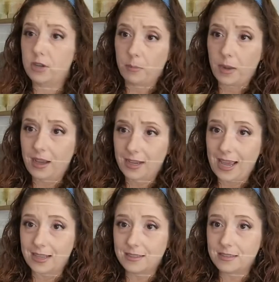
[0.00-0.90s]
our
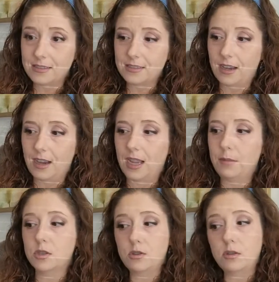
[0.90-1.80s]
podcast, I'm
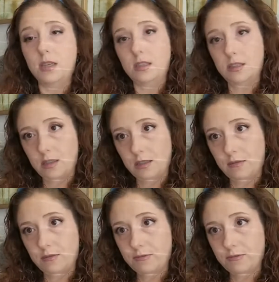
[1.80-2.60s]
assuming that you've